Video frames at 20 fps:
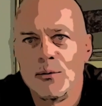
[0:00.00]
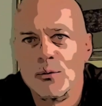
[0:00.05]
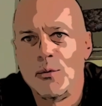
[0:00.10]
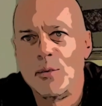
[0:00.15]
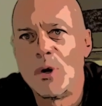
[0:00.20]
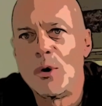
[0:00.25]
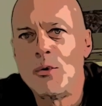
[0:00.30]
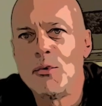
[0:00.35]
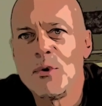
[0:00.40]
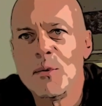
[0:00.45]

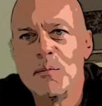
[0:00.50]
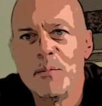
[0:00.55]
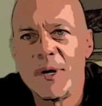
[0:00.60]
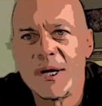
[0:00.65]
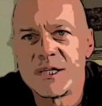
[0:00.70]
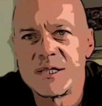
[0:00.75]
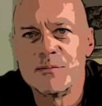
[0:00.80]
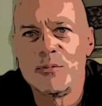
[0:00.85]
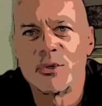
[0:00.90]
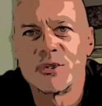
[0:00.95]
Welcome
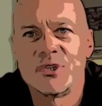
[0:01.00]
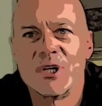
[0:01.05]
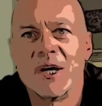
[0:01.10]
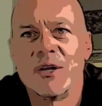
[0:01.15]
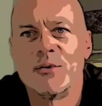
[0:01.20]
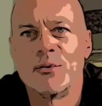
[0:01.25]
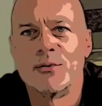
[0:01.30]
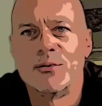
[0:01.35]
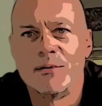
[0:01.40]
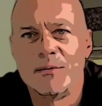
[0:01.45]
back to my
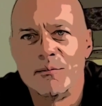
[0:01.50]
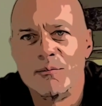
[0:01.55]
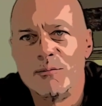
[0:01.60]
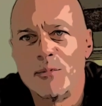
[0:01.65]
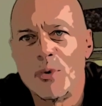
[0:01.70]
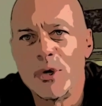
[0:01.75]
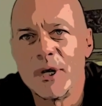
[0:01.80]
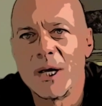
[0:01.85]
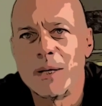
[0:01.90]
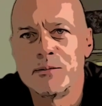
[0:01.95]
channel.
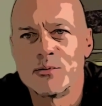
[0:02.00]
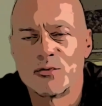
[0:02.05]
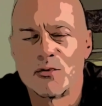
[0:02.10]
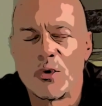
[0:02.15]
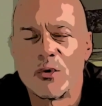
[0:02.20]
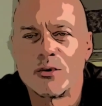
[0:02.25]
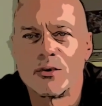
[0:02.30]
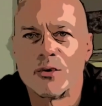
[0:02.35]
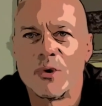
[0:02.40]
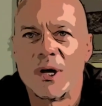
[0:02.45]
My name's
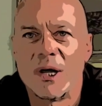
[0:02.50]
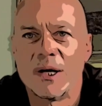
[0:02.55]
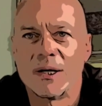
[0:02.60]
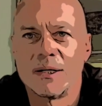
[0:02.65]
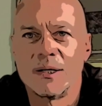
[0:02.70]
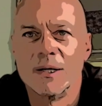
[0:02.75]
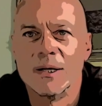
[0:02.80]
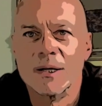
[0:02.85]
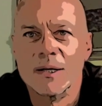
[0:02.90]
Rod Clark,